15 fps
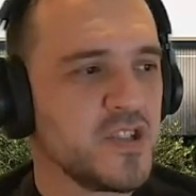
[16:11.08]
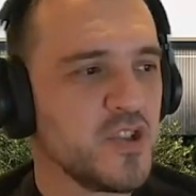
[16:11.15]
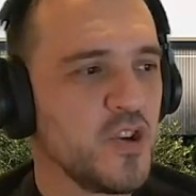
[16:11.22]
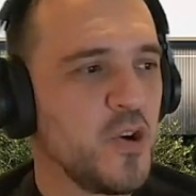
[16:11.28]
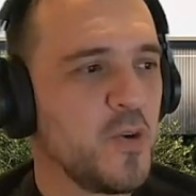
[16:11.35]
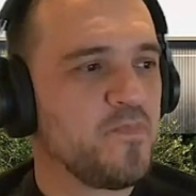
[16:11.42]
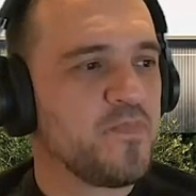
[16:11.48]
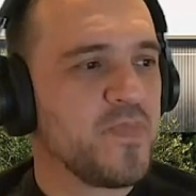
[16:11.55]

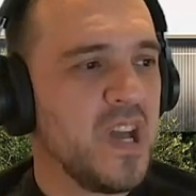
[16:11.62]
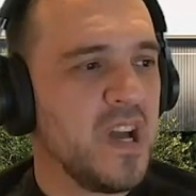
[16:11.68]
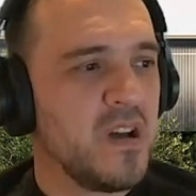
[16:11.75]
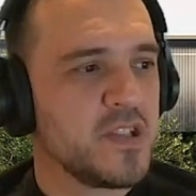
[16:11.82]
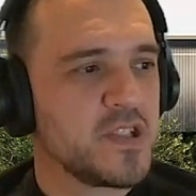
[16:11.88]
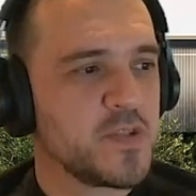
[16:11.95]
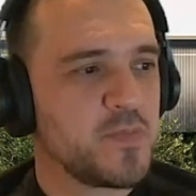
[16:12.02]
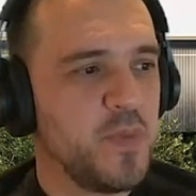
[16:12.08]
so
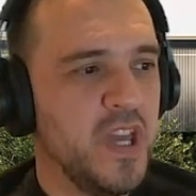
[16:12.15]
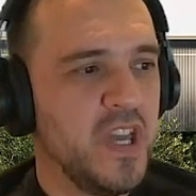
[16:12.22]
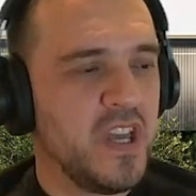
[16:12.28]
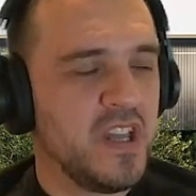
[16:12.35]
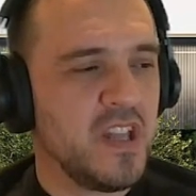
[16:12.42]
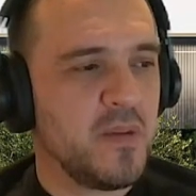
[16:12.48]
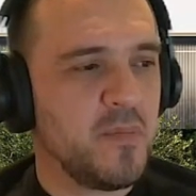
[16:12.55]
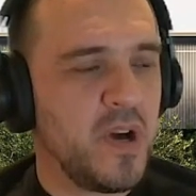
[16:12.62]
uh,
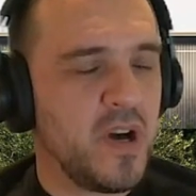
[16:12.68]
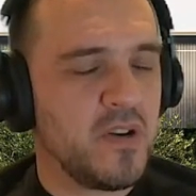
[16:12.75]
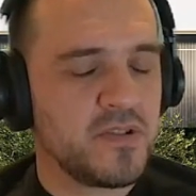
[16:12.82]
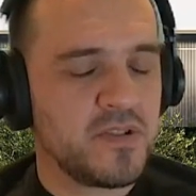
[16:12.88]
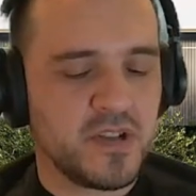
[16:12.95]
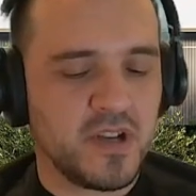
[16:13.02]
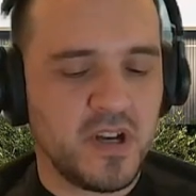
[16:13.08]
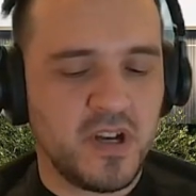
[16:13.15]
speaking
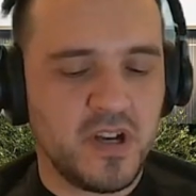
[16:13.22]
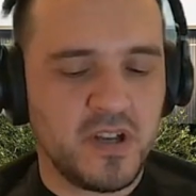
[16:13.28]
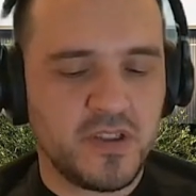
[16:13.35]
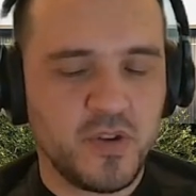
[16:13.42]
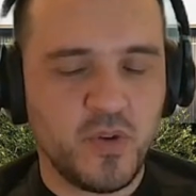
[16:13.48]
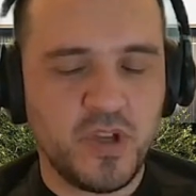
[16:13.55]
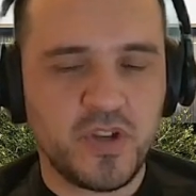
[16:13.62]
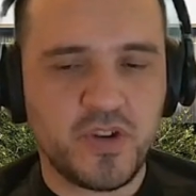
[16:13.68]
about uh,
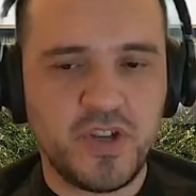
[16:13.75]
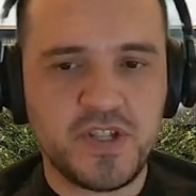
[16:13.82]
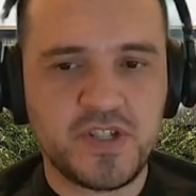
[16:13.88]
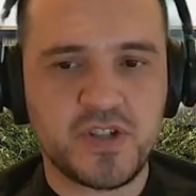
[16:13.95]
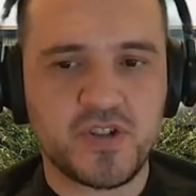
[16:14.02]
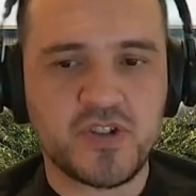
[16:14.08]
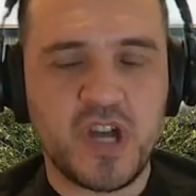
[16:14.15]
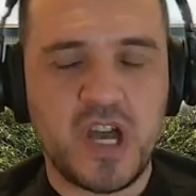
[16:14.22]
doing
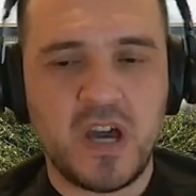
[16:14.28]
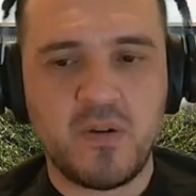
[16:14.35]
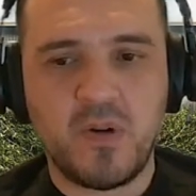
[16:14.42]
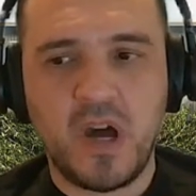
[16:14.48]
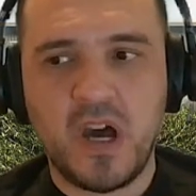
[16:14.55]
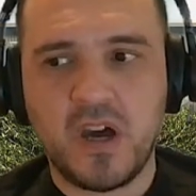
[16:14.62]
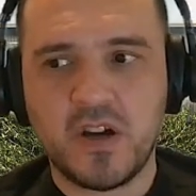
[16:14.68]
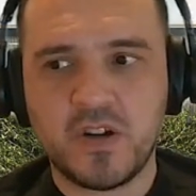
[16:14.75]
research how
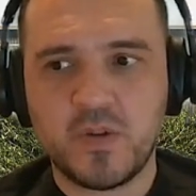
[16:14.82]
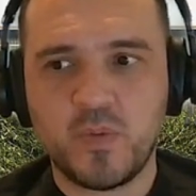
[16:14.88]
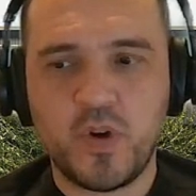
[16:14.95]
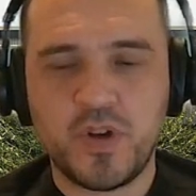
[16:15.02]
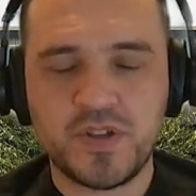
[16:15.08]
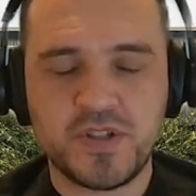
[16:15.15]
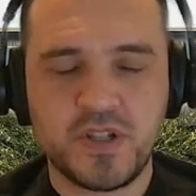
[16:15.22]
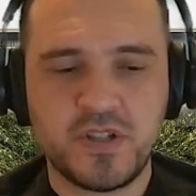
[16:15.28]
hard
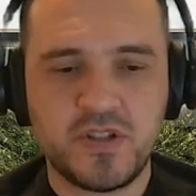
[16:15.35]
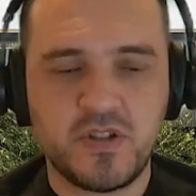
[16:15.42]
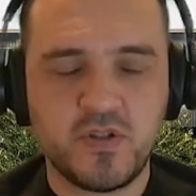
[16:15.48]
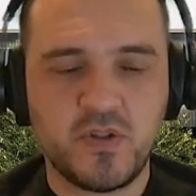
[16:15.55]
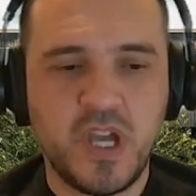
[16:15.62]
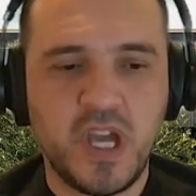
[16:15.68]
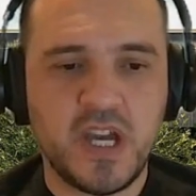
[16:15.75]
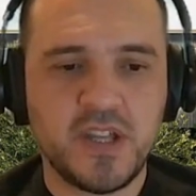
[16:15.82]
was it
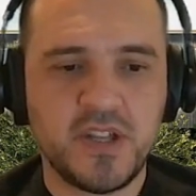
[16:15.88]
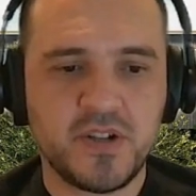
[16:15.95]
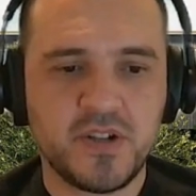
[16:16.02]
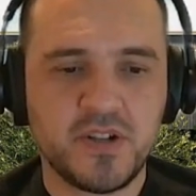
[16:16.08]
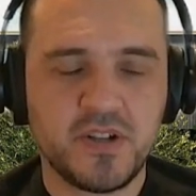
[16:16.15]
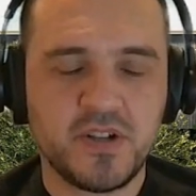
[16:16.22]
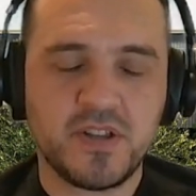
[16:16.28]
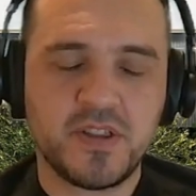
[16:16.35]
to
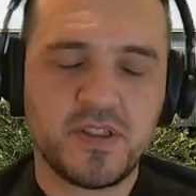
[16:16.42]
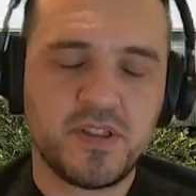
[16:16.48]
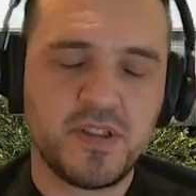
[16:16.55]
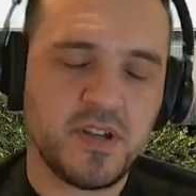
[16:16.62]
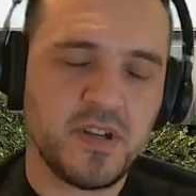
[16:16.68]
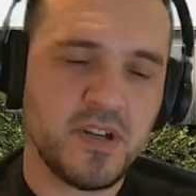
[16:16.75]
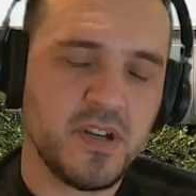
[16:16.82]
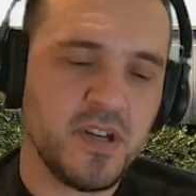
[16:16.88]
gather
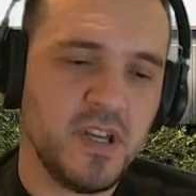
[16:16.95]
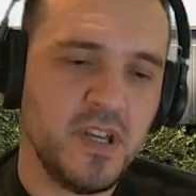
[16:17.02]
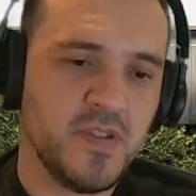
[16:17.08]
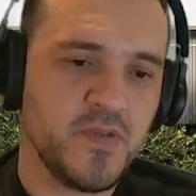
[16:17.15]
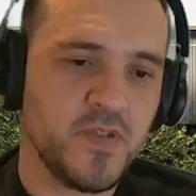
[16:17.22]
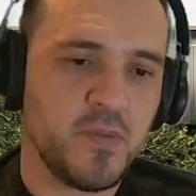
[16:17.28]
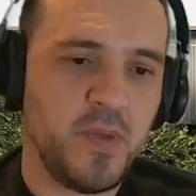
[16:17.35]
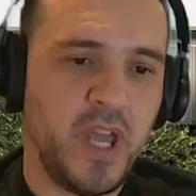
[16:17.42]
the
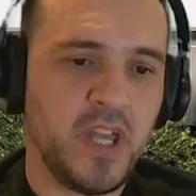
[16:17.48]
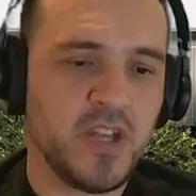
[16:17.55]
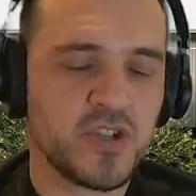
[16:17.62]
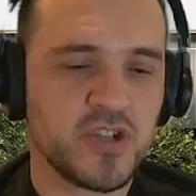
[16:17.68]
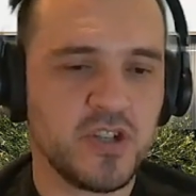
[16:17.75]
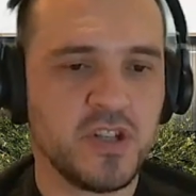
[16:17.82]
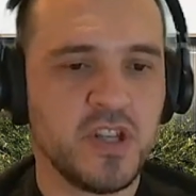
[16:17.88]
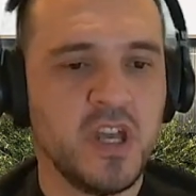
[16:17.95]

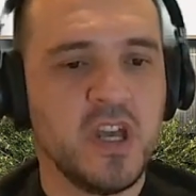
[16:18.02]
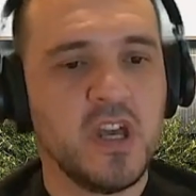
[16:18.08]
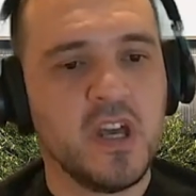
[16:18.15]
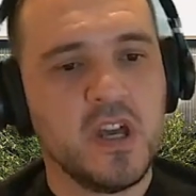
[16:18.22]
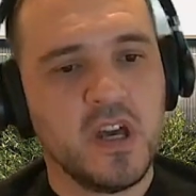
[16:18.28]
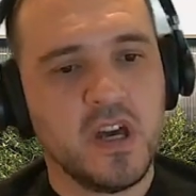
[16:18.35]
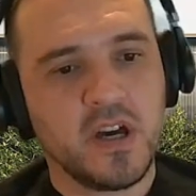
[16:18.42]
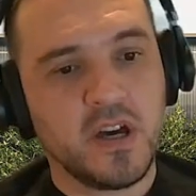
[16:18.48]
information
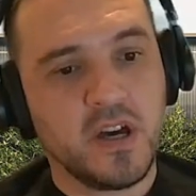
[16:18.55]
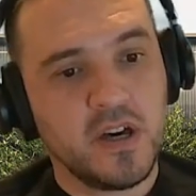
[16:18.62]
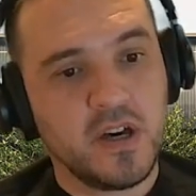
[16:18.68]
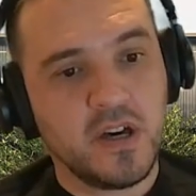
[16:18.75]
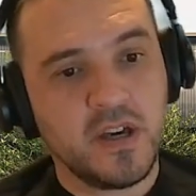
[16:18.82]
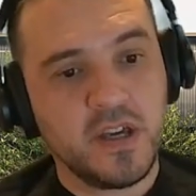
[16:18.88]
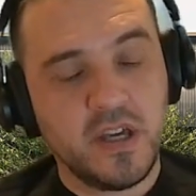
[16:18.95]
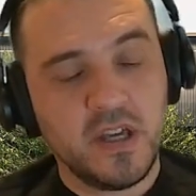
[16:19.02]

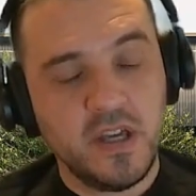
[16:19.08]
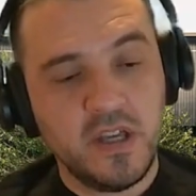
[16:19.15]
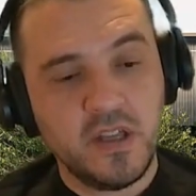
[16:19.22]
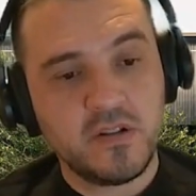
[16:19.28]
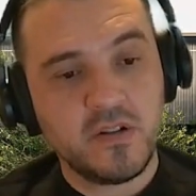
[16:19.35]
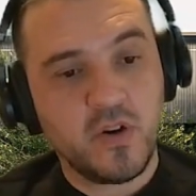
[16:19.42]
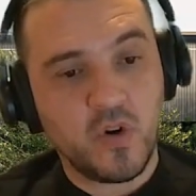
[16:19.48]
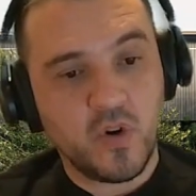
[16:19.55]
uh,
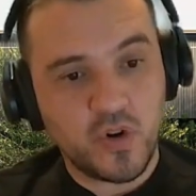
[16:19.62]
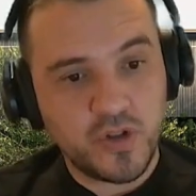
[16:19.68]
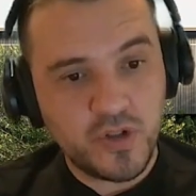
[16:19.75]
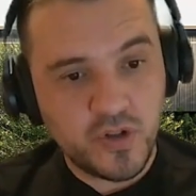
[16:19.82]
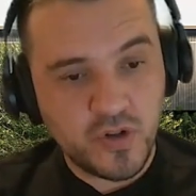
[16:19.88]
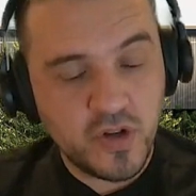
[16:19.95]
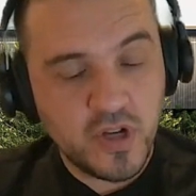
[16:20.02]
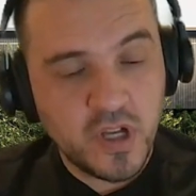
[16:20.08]
in
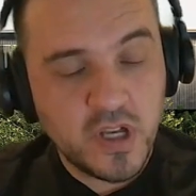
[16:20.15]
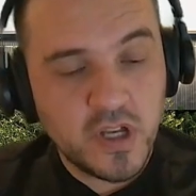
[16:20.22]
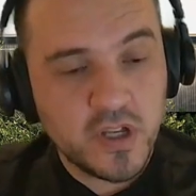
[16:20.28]
order